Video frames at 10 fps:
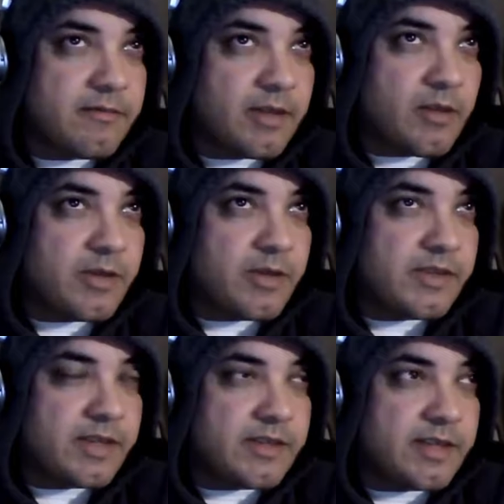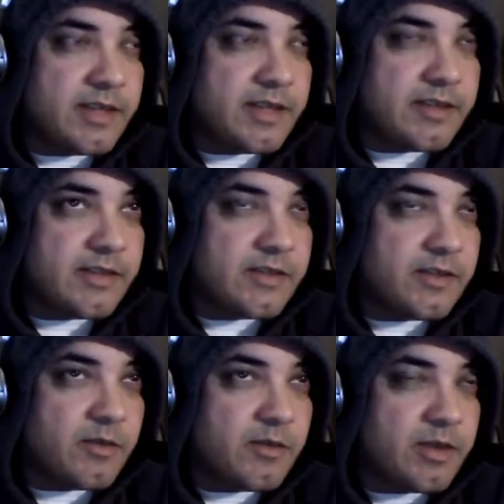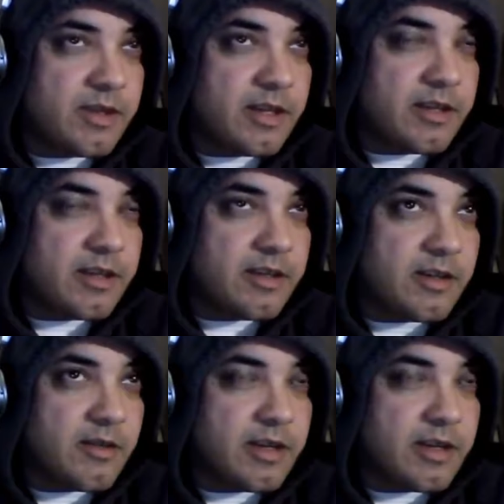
always as tense as you would think, you know.